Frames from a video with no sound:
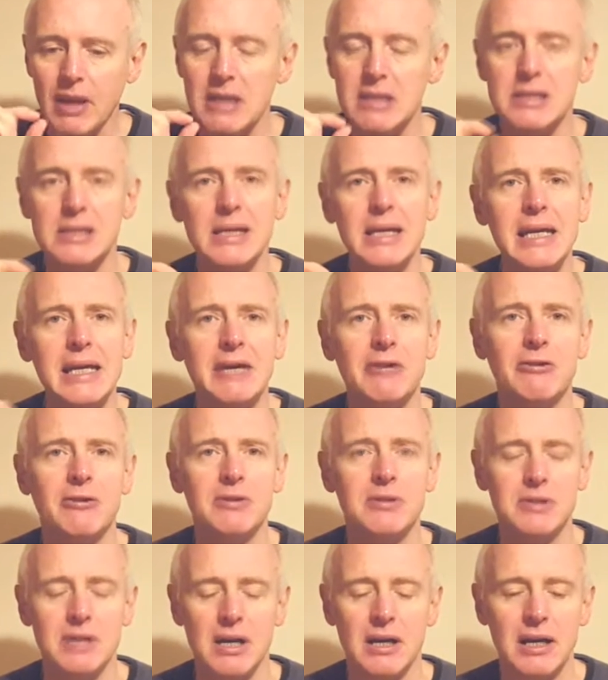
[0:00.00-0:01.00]

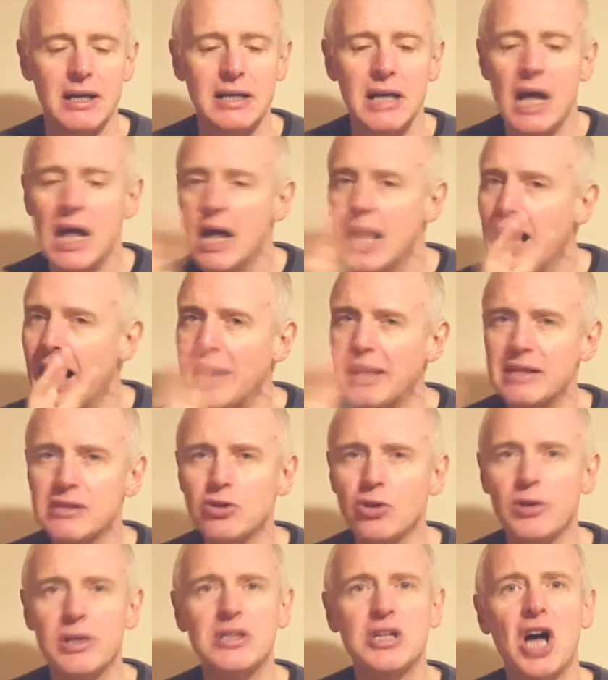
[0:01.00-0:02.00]
sleeker side, and it's
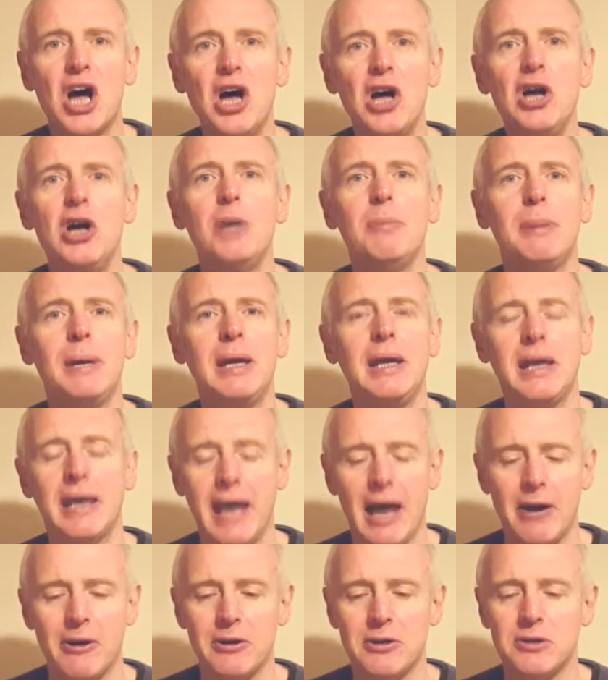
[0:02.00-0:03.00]
got this herby
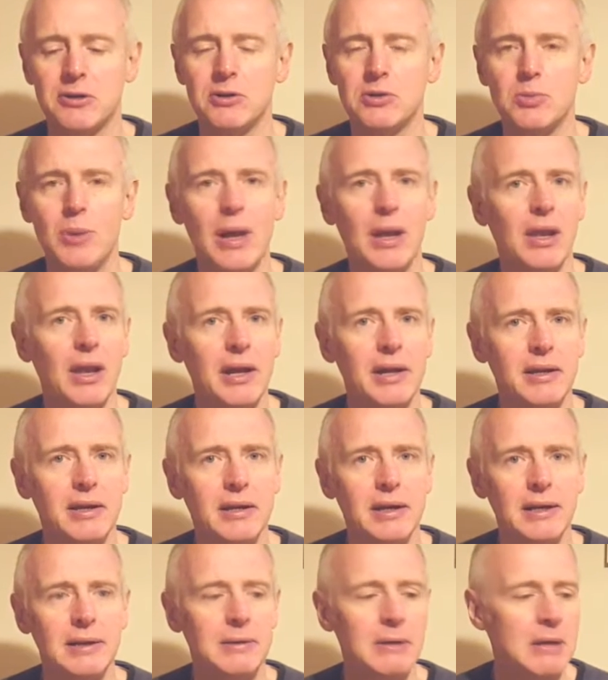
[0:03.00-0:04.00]
character as well, like